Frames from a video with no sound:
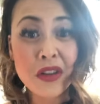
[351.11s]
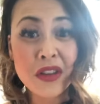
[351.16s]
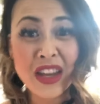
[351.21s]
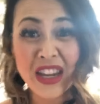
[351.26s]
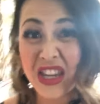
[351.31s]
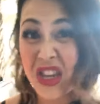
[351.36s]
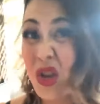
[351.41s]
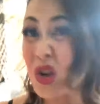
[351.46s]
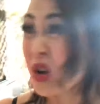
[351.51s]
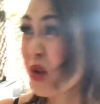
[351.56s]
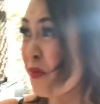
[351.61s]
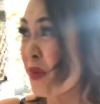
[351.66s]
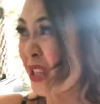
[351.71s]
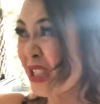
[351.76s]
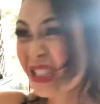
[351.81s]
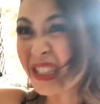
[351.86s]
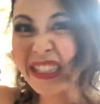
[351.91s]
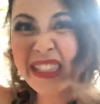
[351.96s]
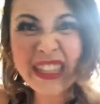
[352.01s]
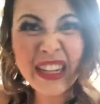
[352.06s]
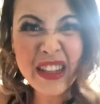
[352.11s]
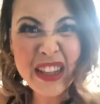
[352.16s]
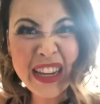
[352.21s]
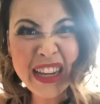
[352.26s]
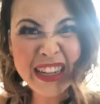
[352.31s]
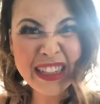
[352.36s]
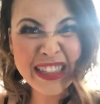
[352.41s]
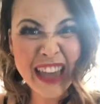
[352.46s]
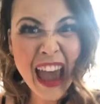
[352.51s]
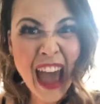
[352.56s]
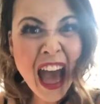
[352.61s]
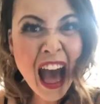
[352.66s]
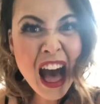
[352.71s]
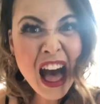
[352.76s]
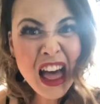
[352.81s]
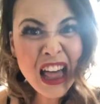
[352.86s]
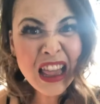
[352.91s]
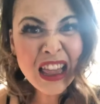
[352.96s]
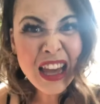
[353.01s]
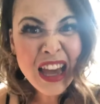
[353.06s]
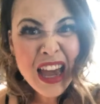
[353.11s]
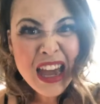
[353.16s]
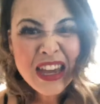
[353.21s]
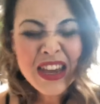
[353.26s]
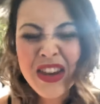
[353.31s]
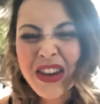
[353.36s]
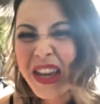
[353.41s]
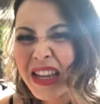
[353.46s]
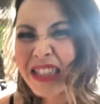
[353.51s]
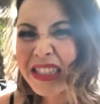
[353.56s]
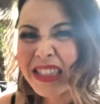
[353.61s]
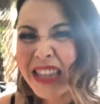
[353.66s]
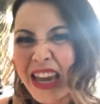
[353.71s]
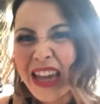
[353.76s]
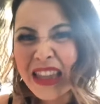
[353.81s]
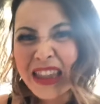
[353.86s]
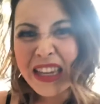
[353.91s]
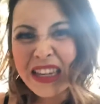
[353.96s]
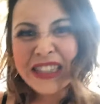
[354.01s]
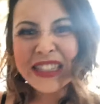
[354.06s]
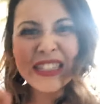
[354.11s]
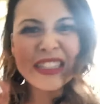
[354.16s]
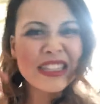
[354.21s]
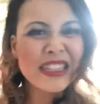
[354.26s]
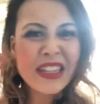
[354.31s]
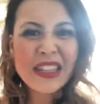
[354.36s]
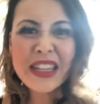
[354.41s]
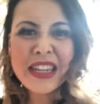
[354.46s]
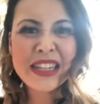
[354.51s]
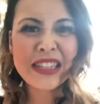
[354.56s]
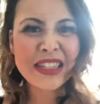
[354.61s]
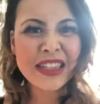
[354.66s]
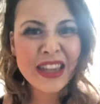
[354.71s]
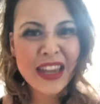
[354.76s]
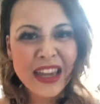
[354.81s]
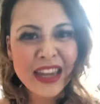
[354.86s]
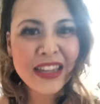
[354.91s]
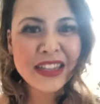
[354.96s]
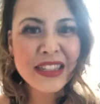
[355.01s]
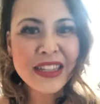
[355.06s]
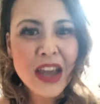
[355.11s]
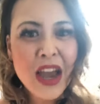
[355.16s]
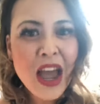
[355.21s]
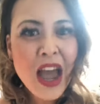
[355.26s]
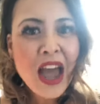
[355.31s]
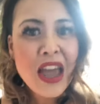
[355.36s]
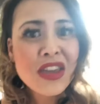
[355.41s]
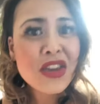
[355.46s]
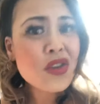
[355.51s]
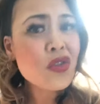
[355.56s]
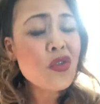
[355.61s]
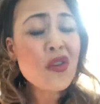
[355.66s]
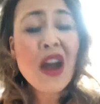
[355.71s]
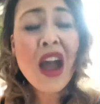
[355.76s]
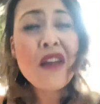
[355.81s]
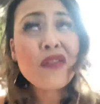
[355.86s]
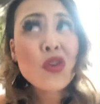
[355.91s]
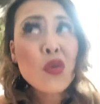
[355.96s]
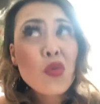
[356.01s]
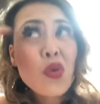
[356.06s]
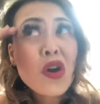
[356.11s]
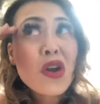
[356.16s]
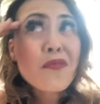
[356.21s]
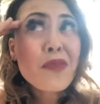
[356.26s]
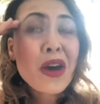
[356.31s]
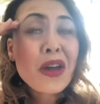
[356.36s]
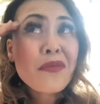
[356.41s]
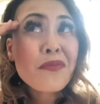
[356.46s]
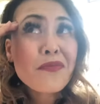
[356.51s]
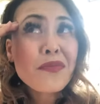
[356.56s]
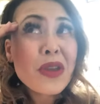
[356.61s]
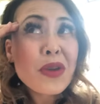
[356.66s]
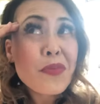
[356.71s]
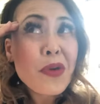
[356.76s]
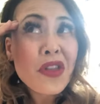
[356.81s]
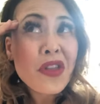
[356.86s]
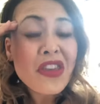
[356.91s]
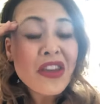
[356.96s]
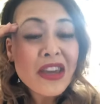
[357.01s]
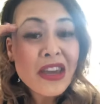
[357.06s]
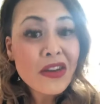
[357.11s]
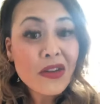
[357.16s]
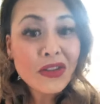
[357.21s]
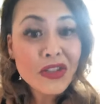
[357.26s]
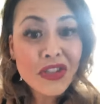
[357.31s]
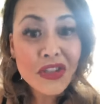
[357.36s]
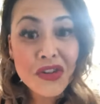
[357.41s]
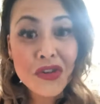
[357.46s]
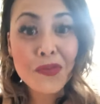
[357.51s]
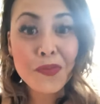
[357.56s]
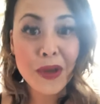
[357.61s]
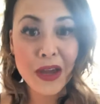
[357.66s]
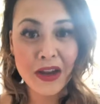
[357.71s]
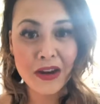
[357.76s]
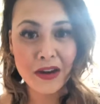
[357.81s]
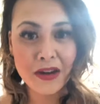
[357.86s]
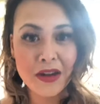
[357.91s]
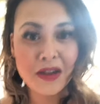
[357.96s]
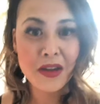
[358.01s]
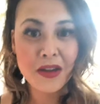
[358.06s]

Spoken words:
Like, you can be silly as hell. You can say the silliest things. You don't have to worry about people thinking you're stupid.